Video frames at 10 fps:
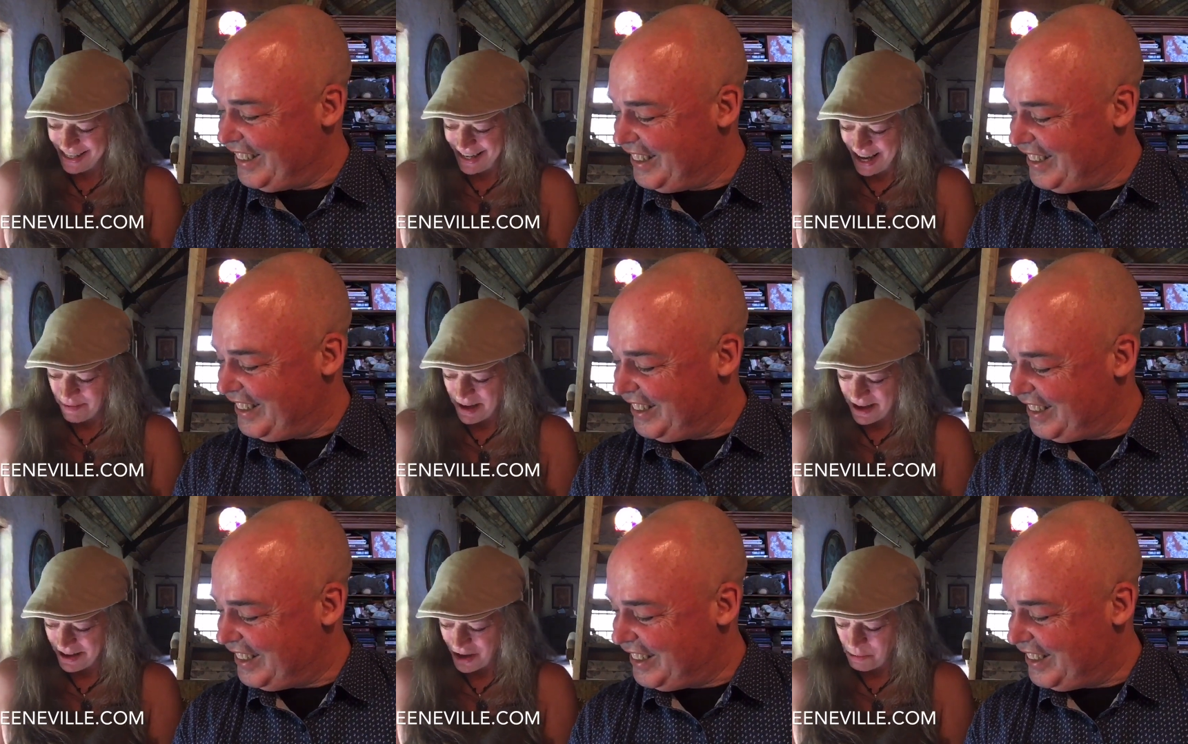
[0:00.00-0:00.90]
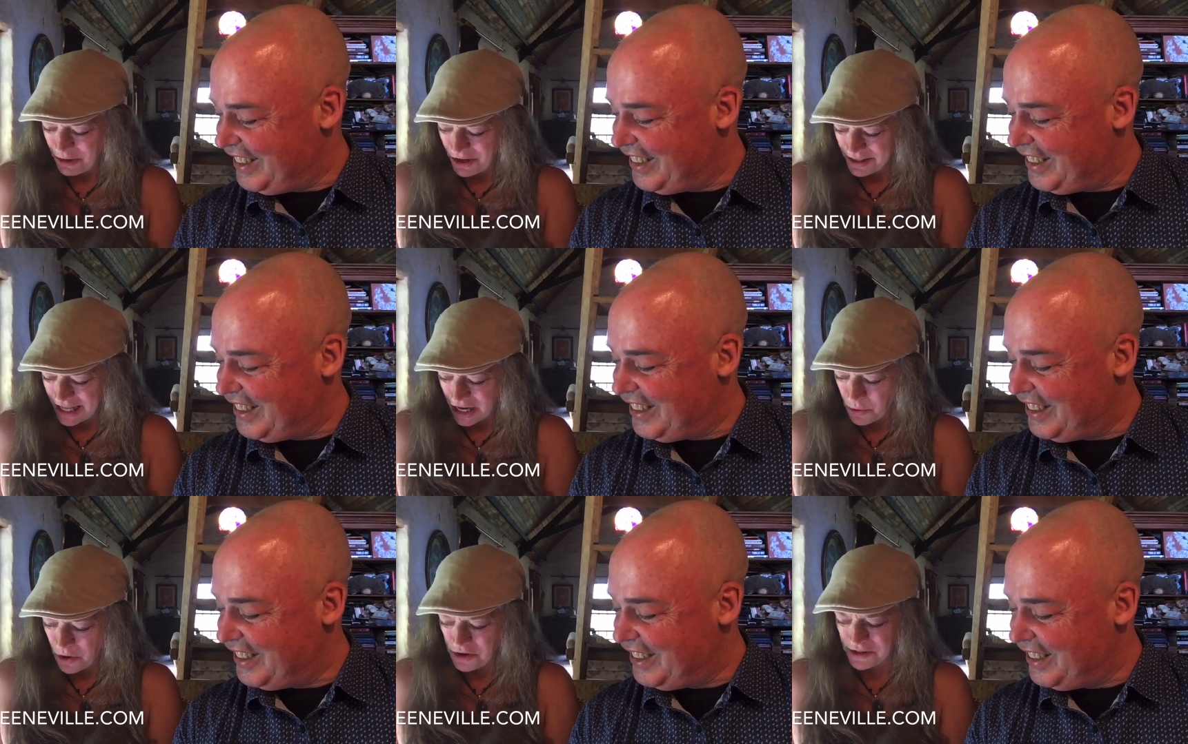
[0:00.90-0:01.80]
Speaker 1: Amber. Hope you like that
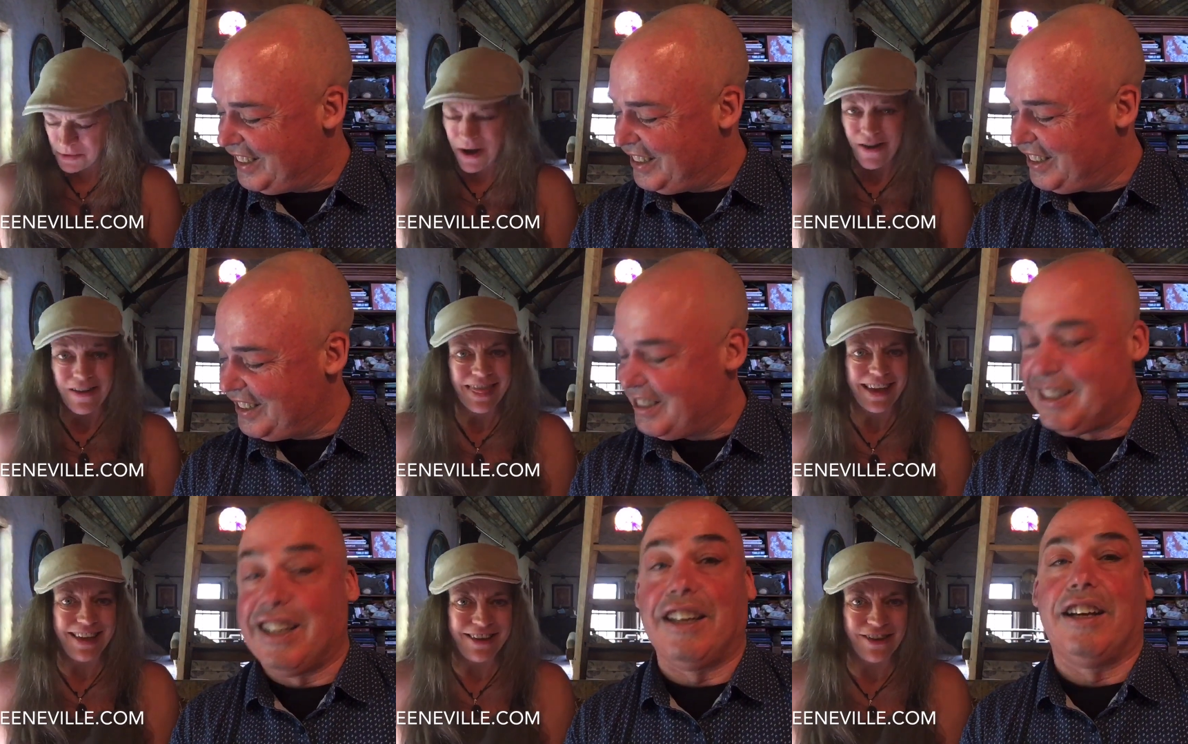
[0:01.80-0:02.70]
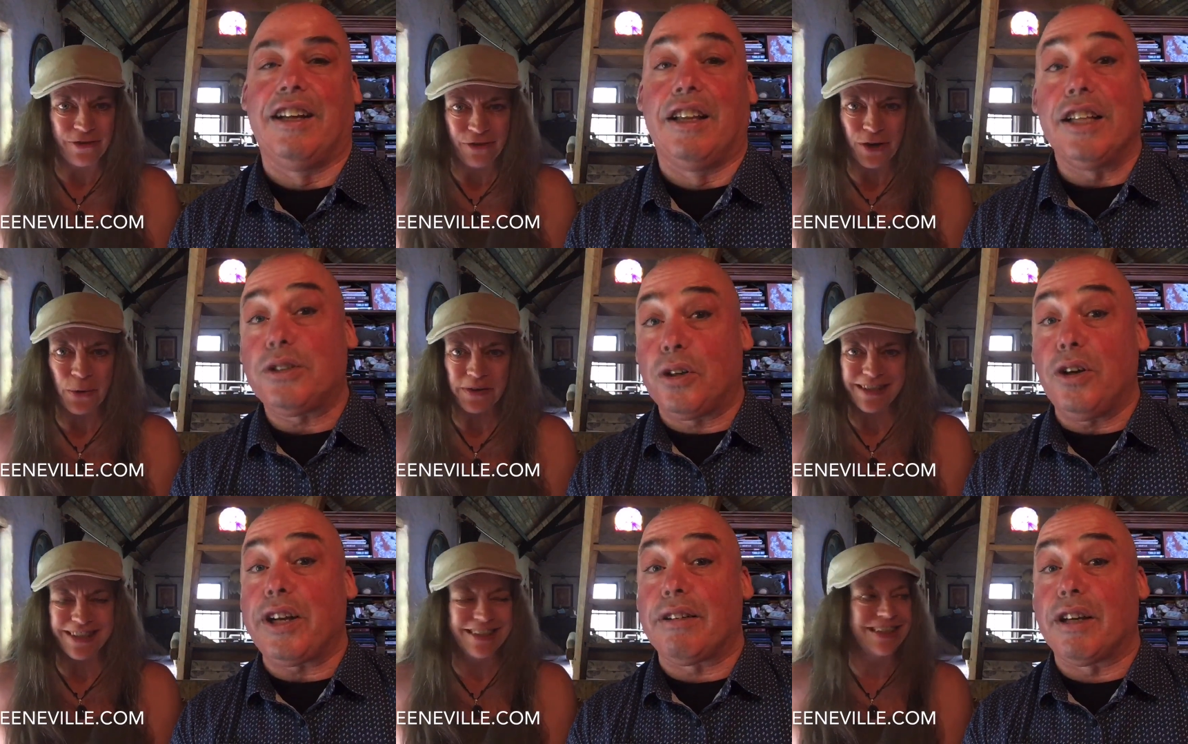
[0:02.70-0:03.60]
quote as well. Thank you. That's a
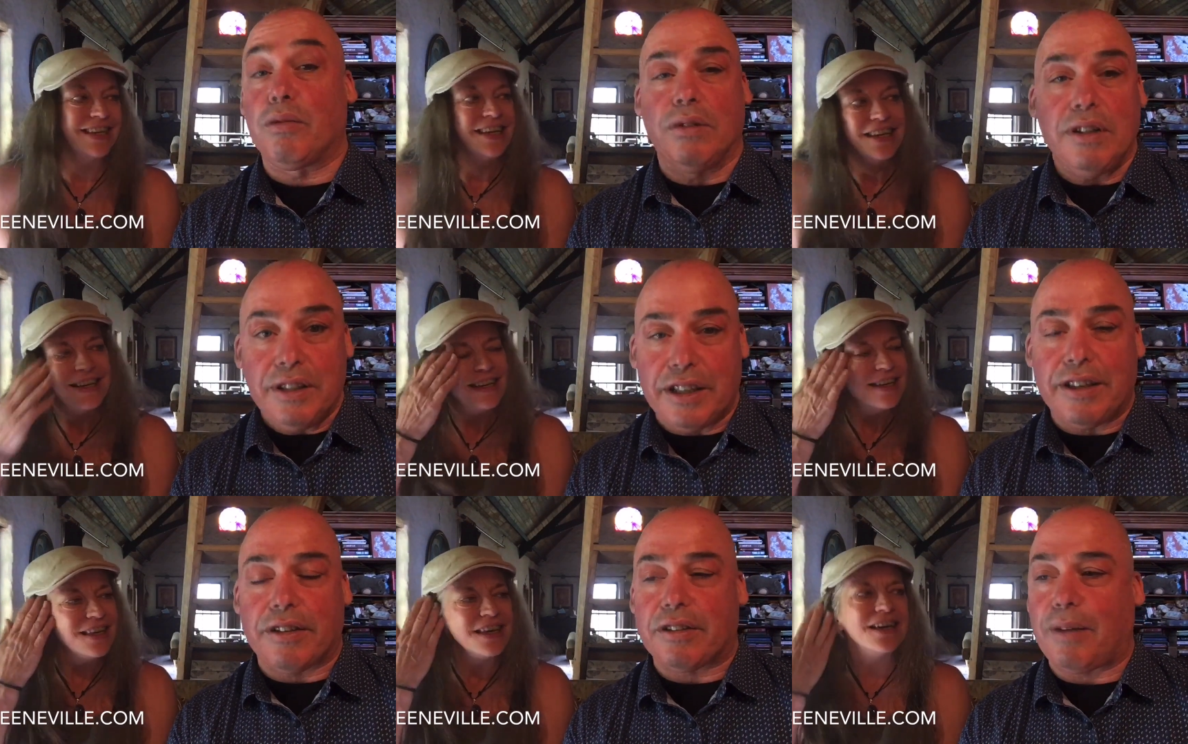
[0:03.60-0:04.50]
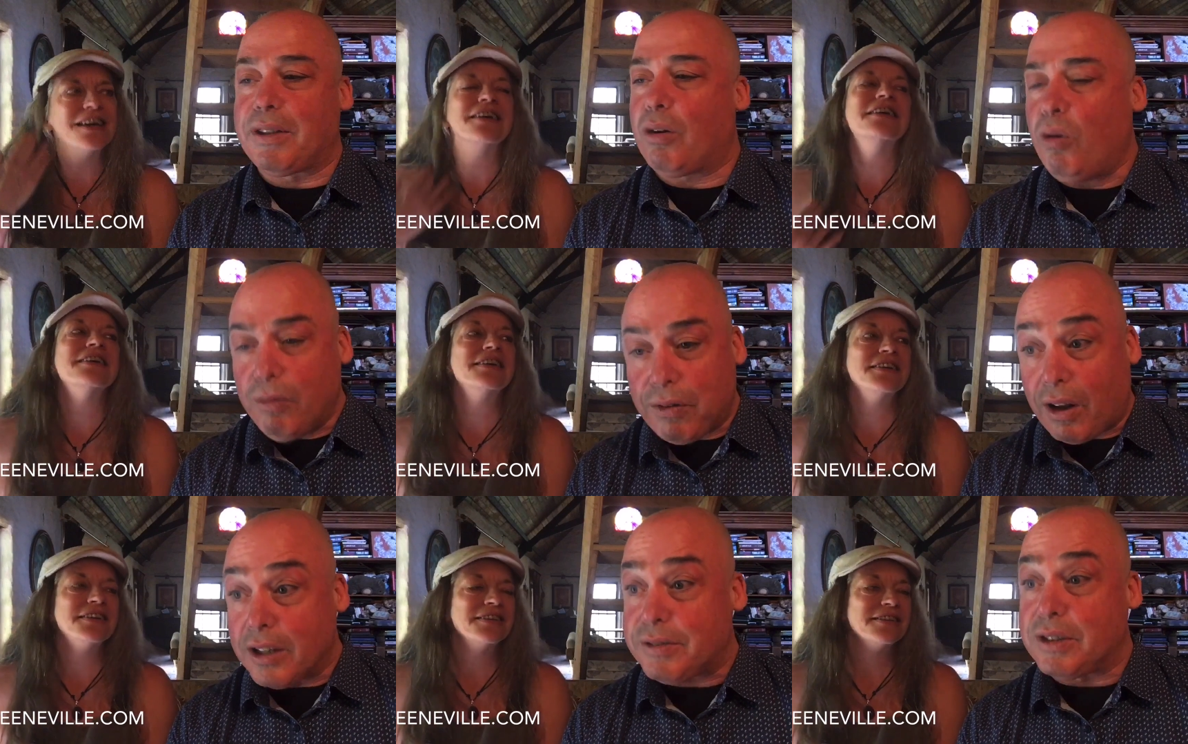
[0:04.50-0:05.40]
goodie.
Speaker 2: It really is. Yeah. I mean, the whole
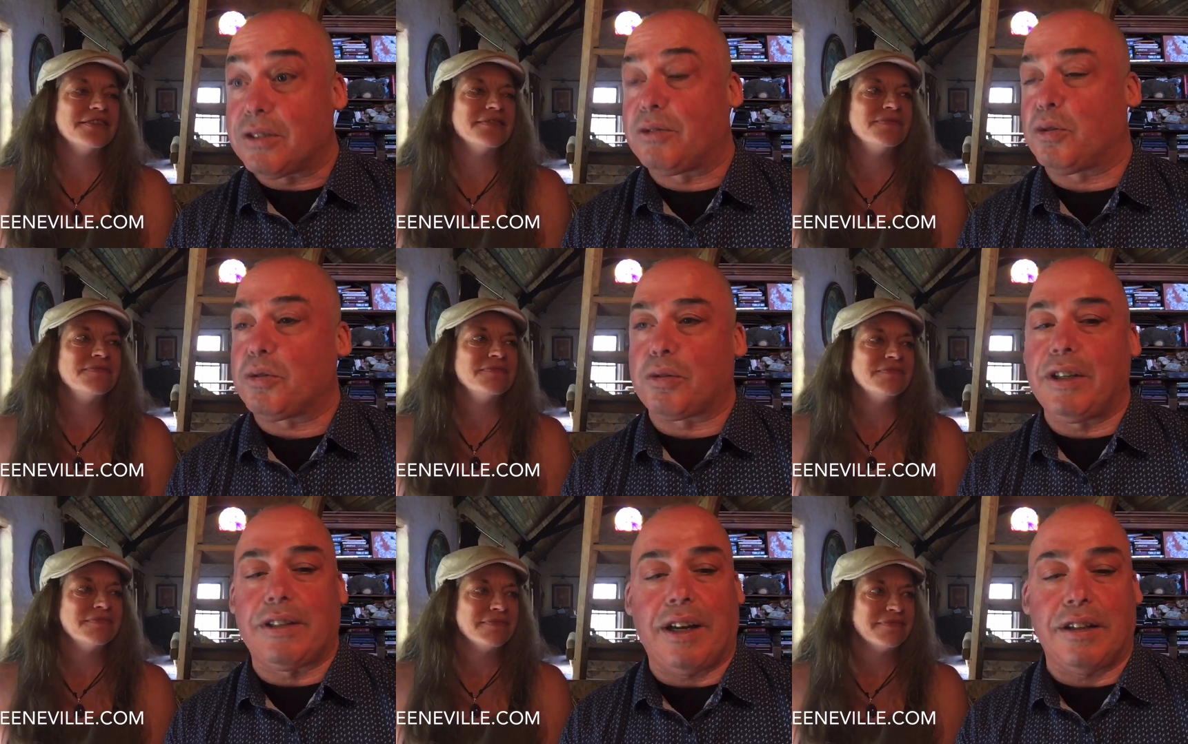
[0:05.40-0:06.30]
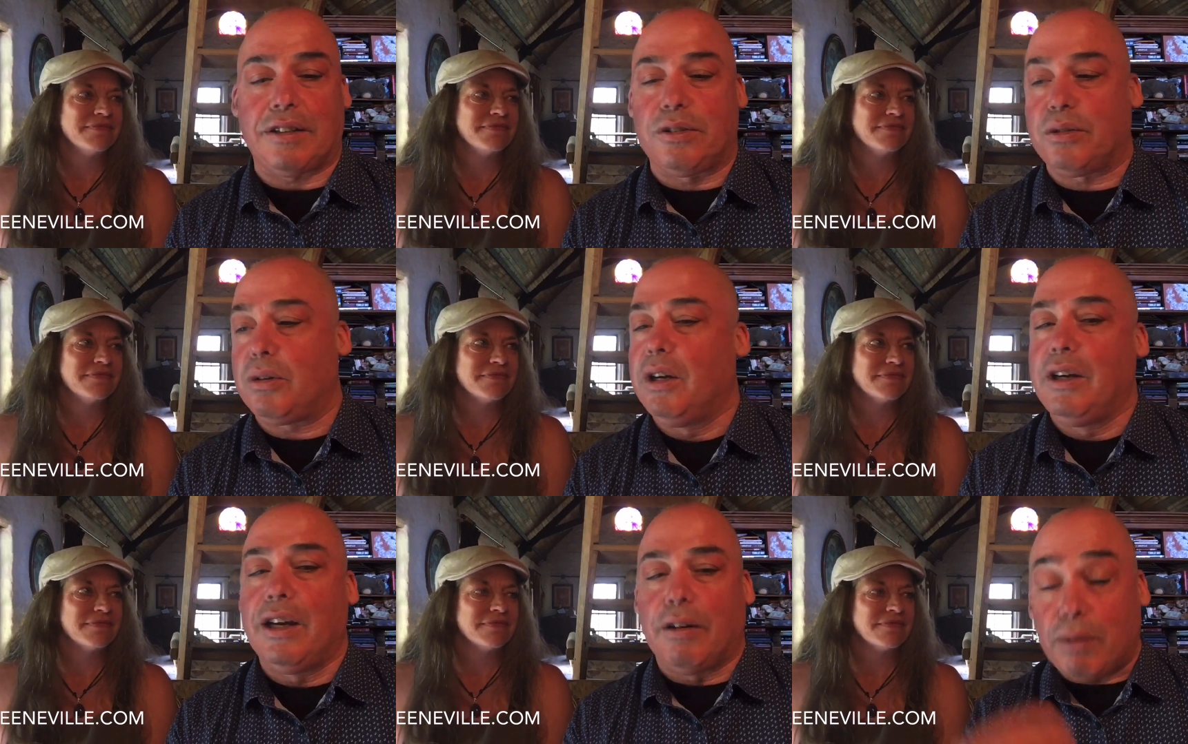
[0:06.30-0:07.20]
philosophy just drills right down into
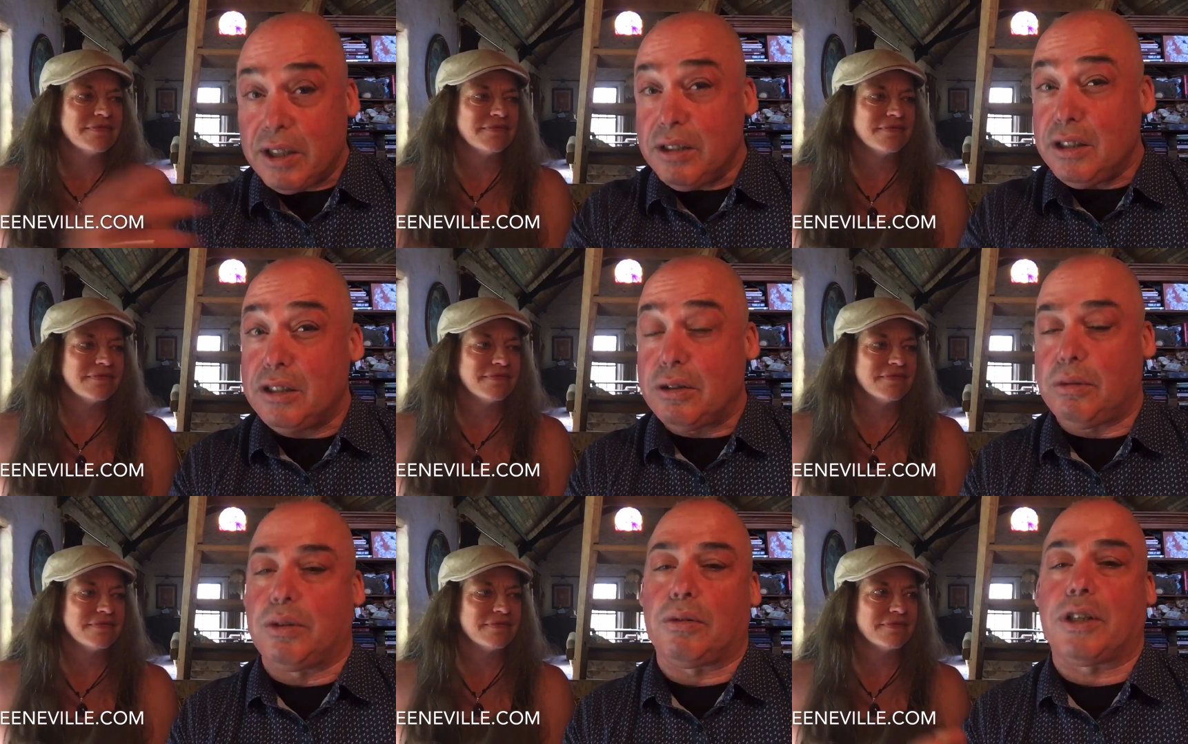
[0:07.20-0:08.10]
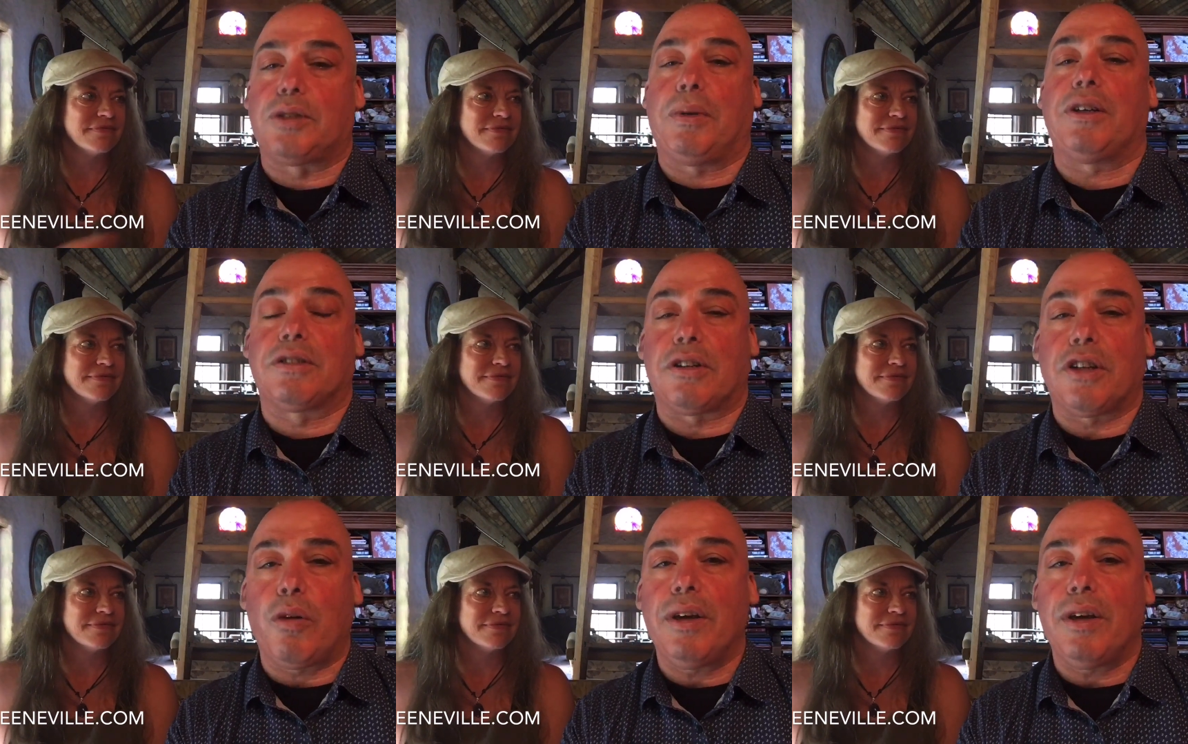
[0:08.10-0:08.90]
what do you need to do to experience the knowing?